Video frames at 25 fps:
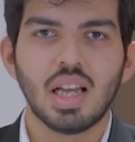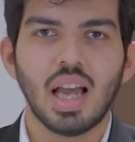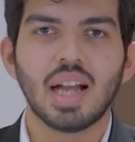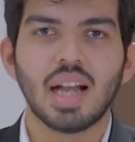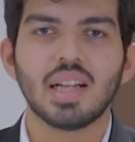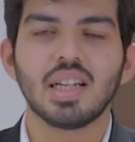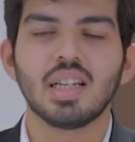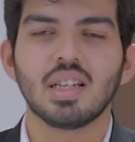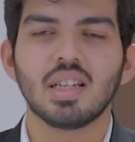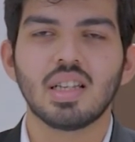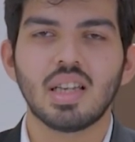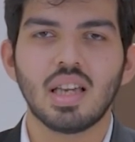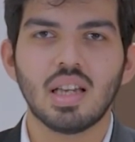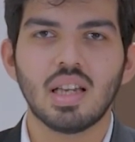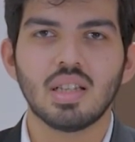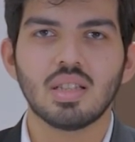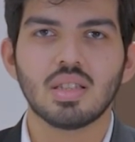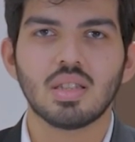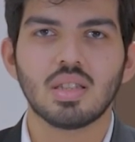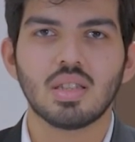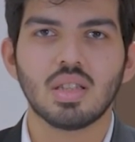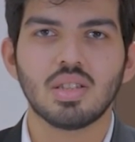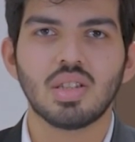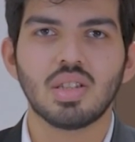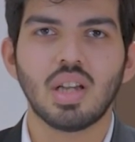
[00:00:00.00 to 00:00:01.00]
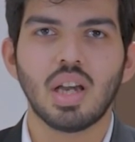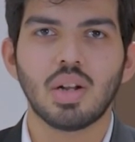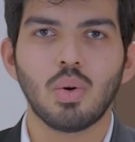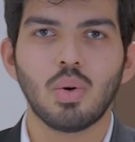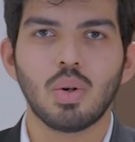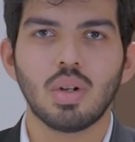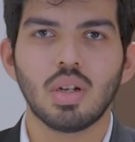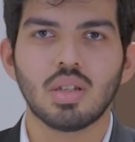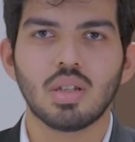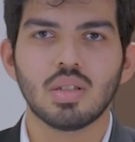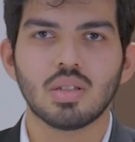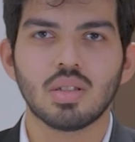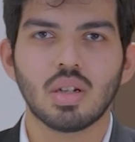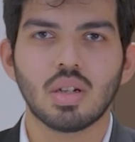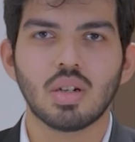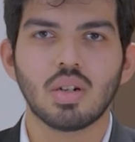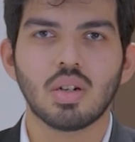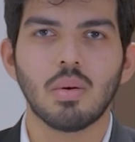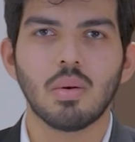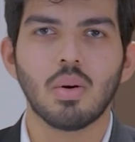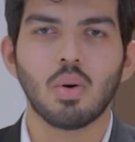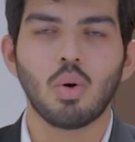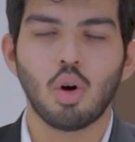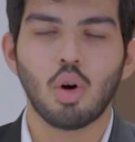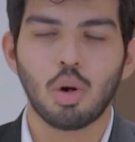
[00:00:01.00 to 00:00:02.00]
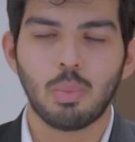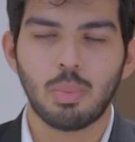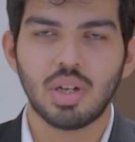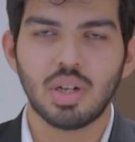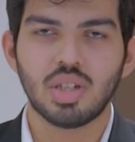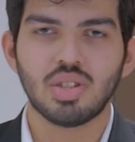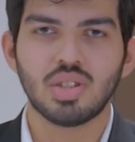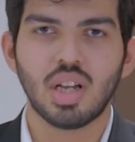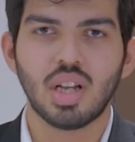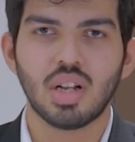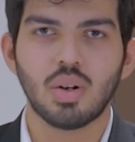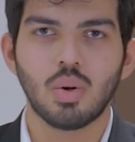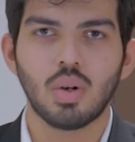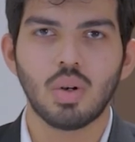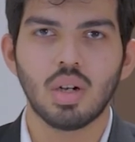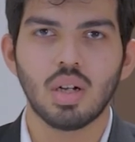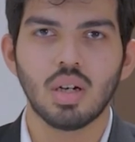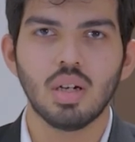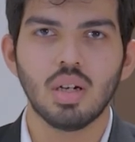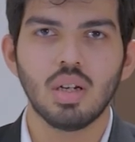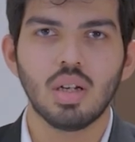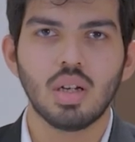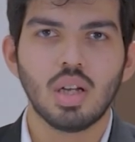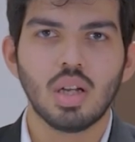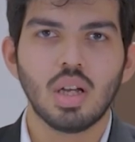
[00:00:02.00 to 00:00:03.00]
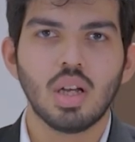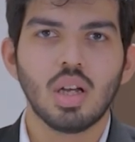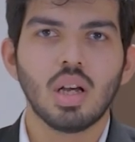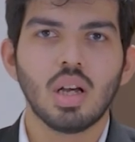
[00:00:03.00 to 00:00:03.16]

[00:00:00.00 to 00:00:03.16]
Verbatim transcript: and in case the shareholder is a corporate shareholder,